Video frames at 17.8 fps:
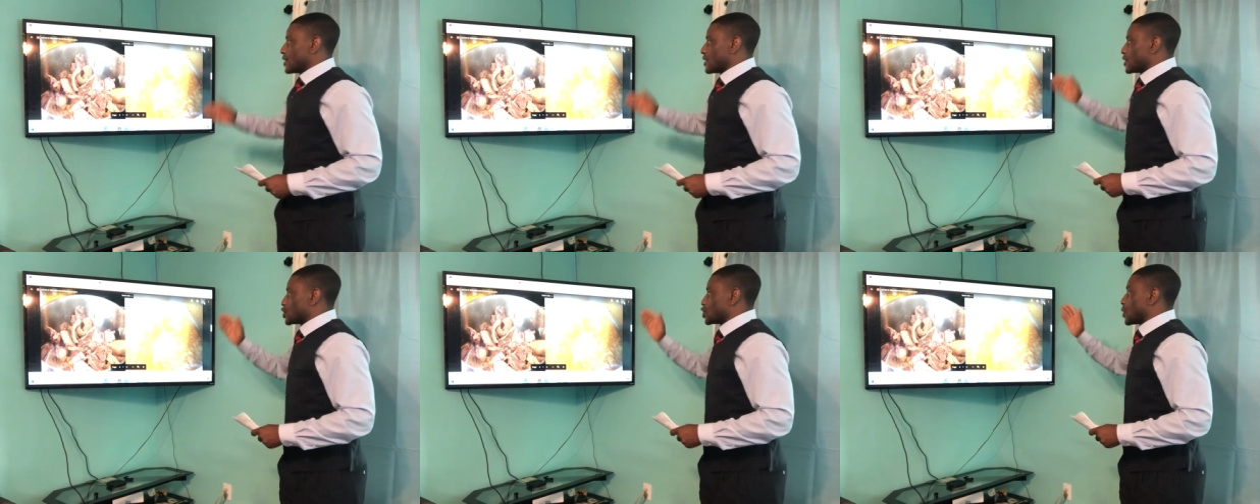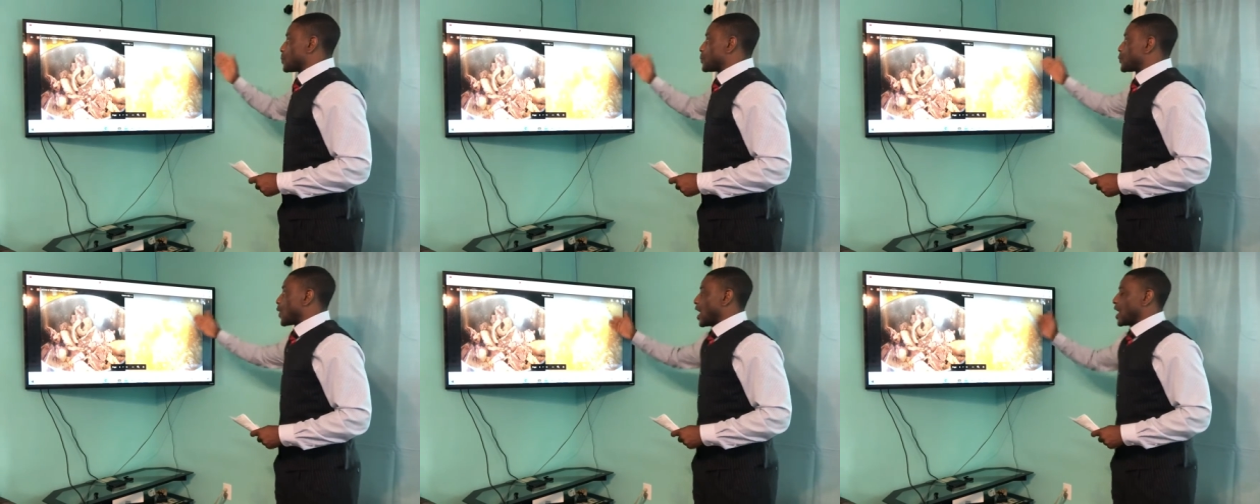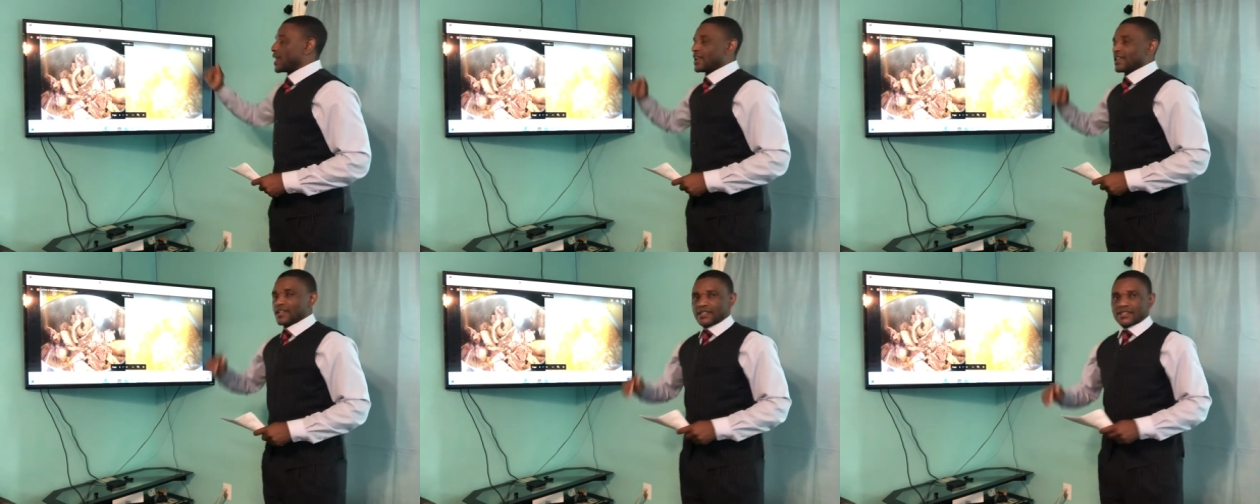You
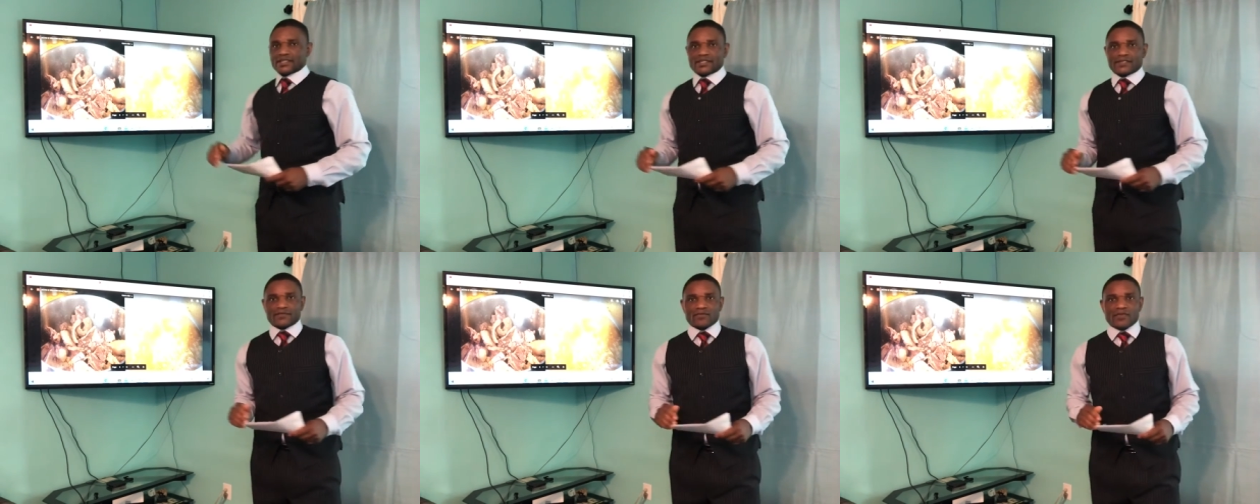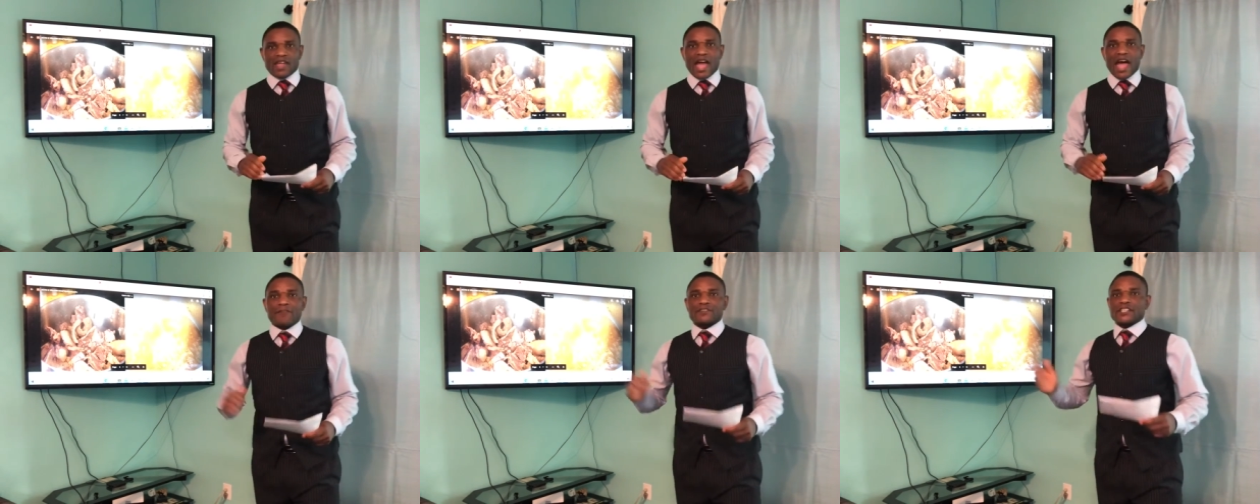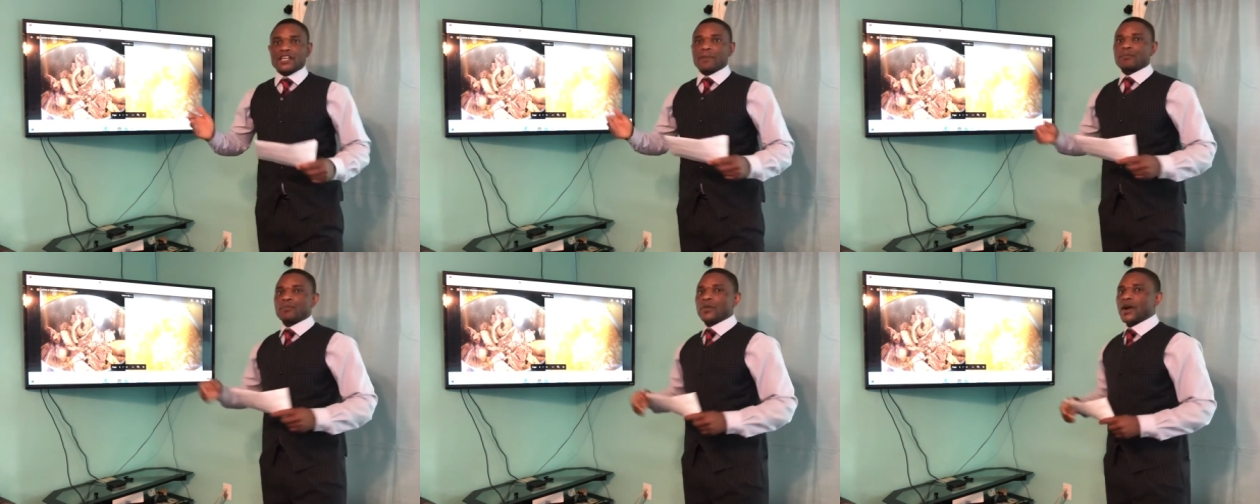boil it.
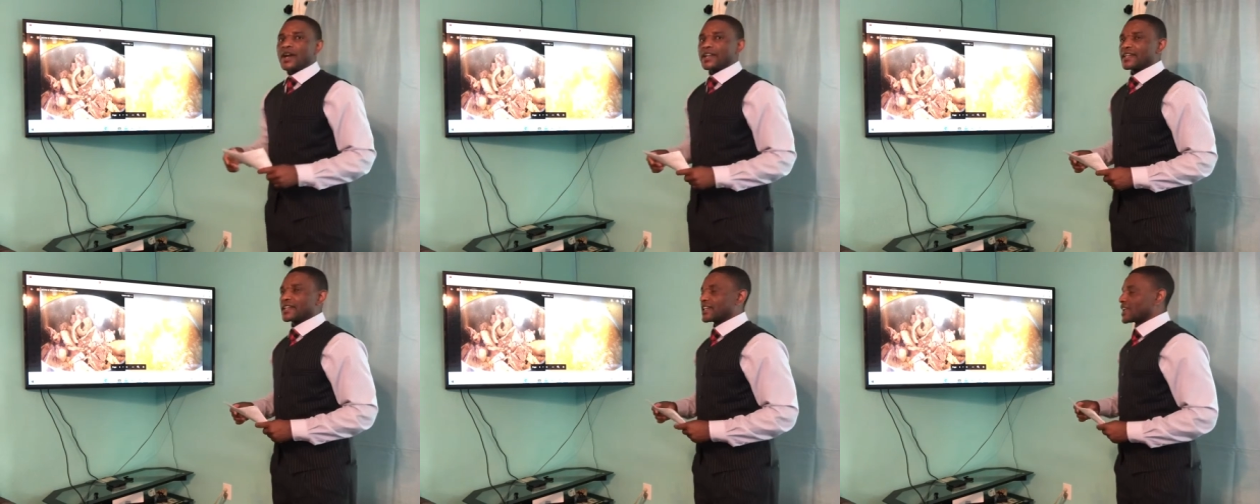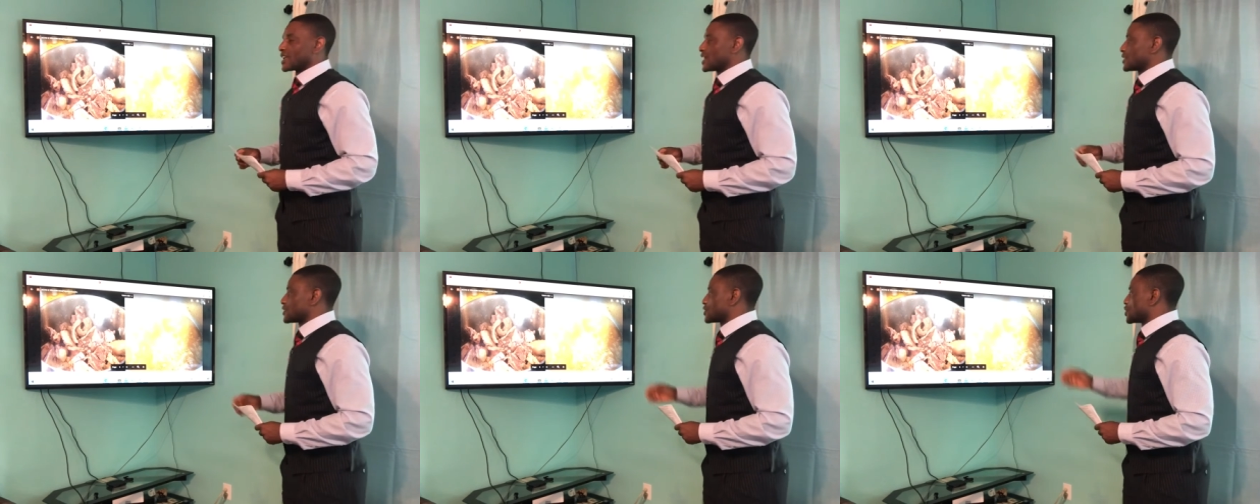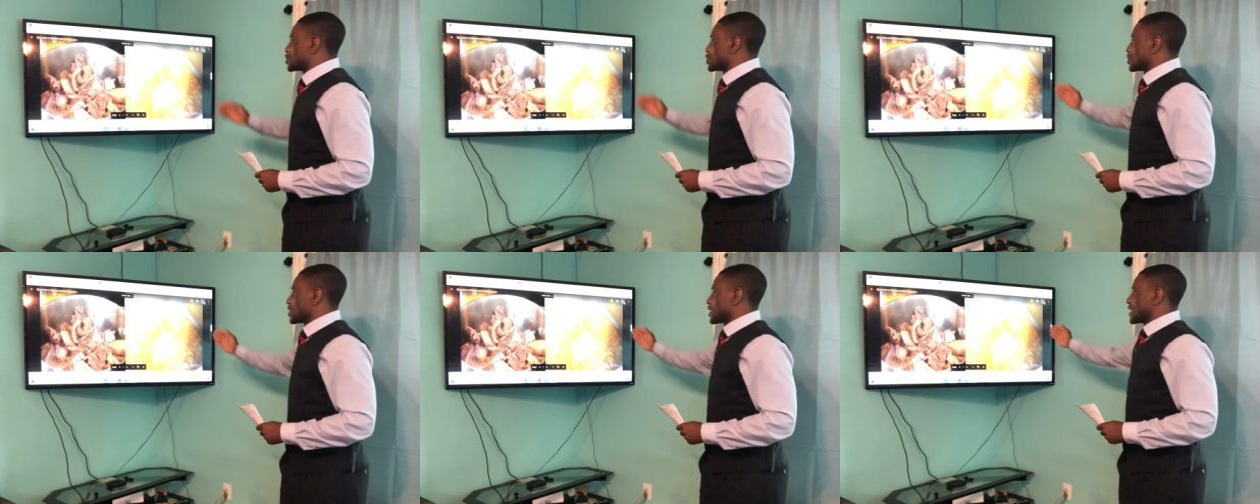After boiling it,
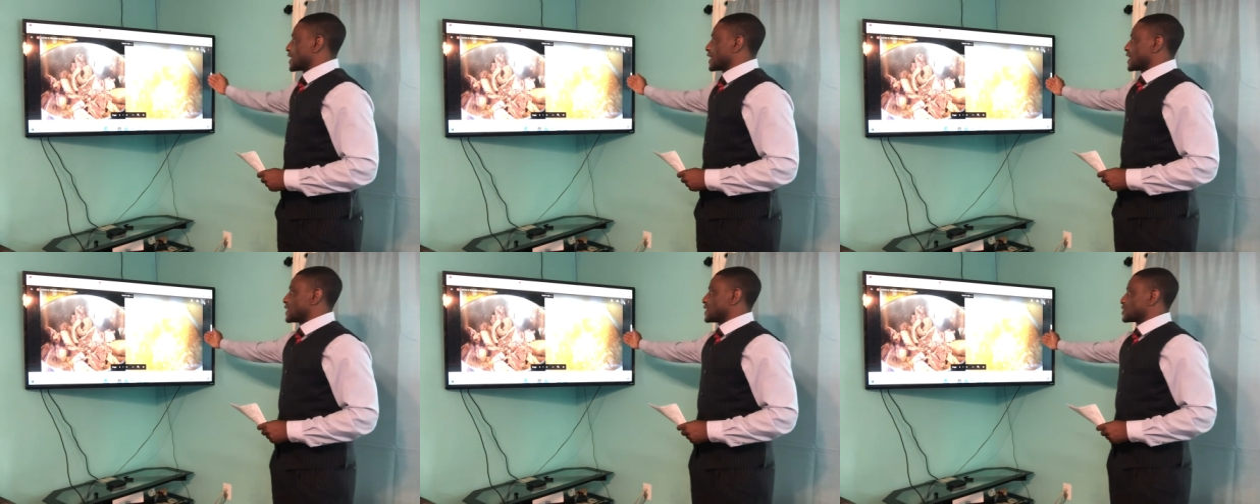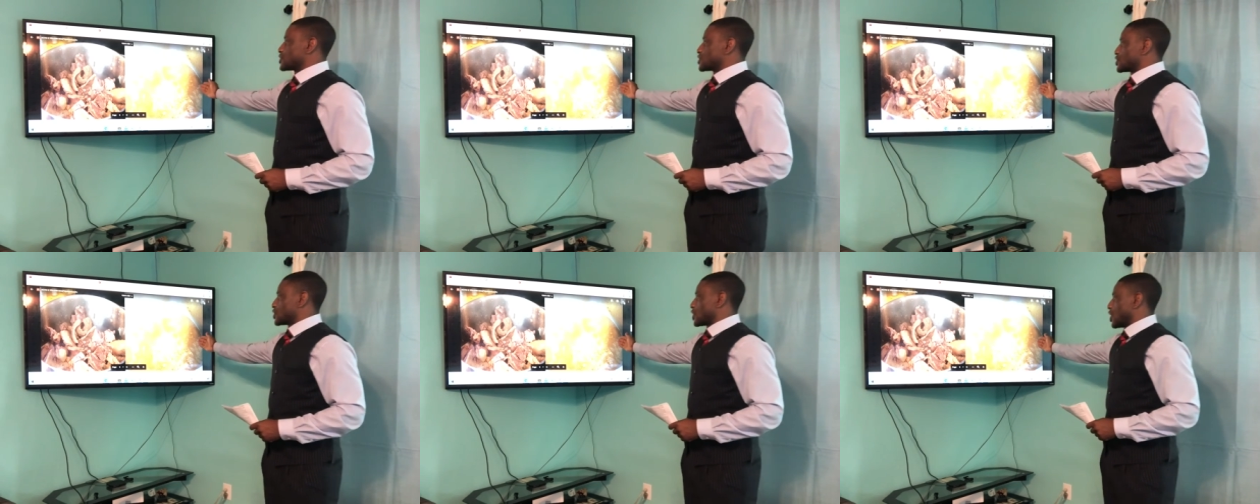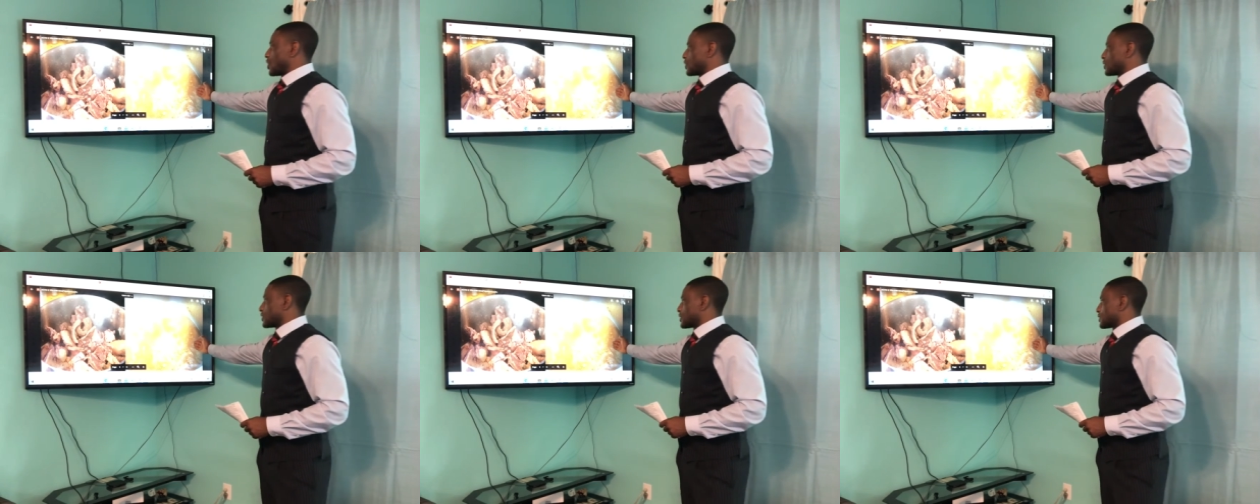you're going to get the
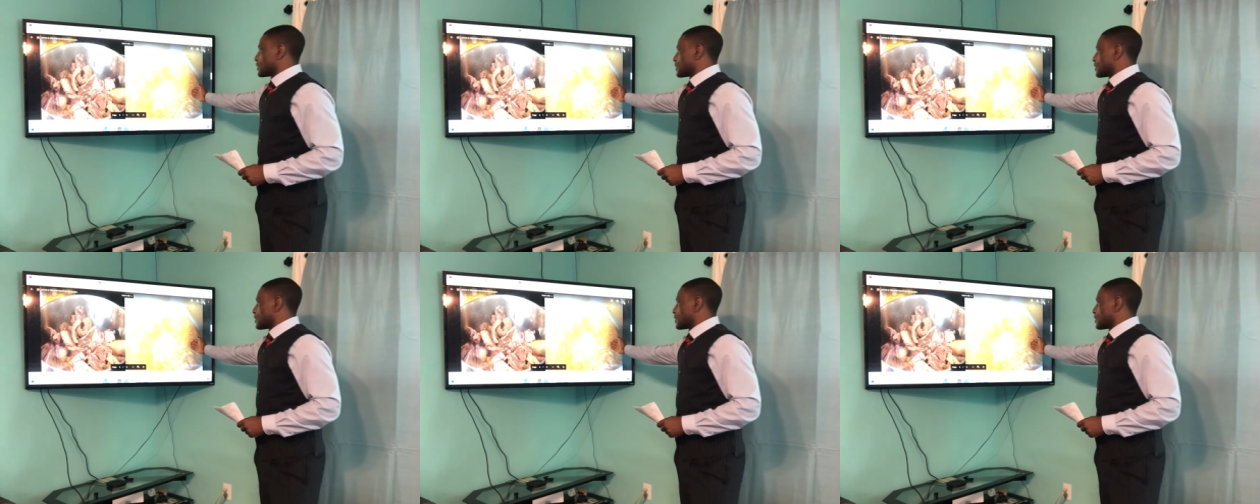stock.